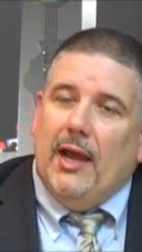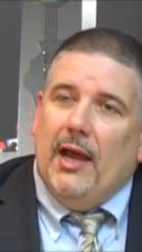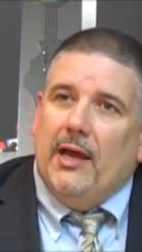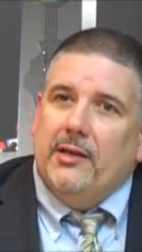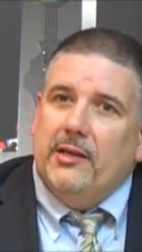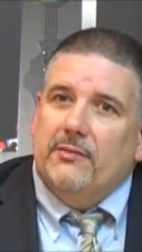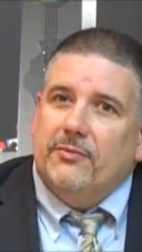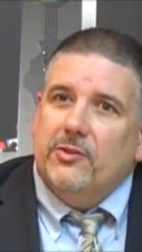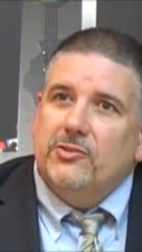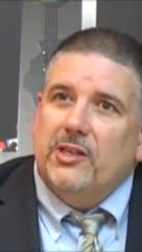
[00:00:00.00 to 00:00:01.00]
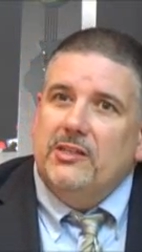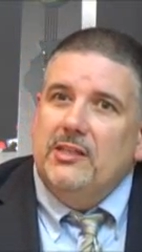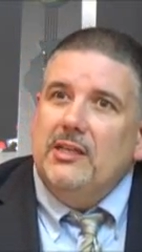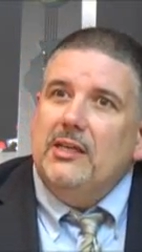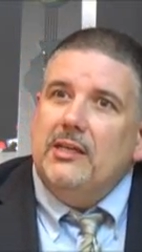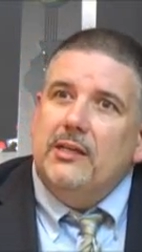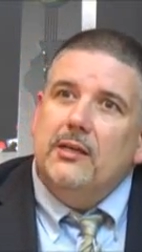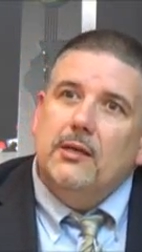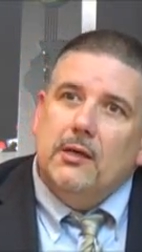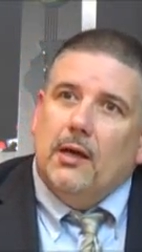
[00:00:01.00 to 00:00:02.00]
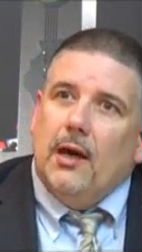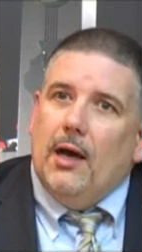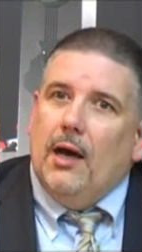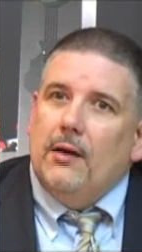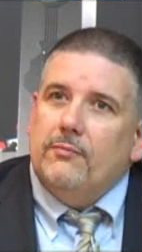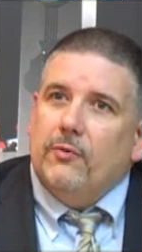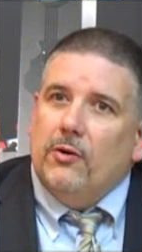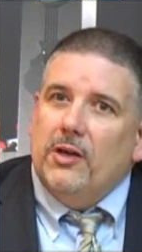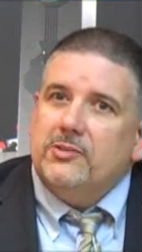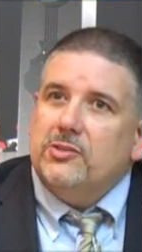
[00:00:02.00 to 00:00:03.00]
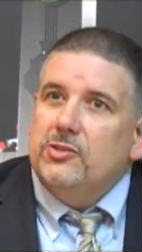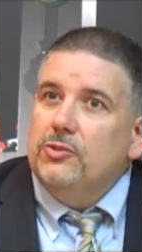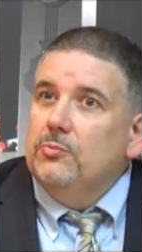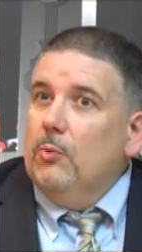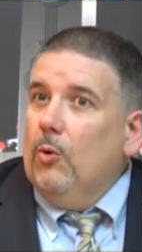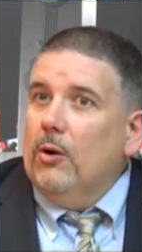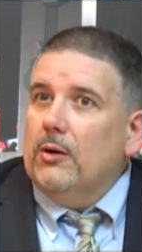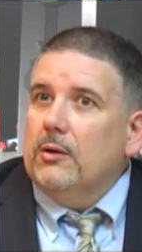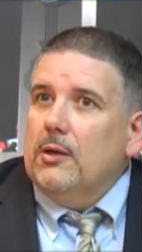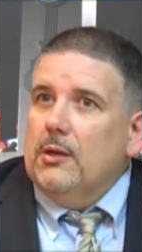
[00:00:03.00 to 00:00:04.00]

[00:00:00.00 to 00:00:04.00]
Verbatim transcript: and if there's a need uh, for us to do more.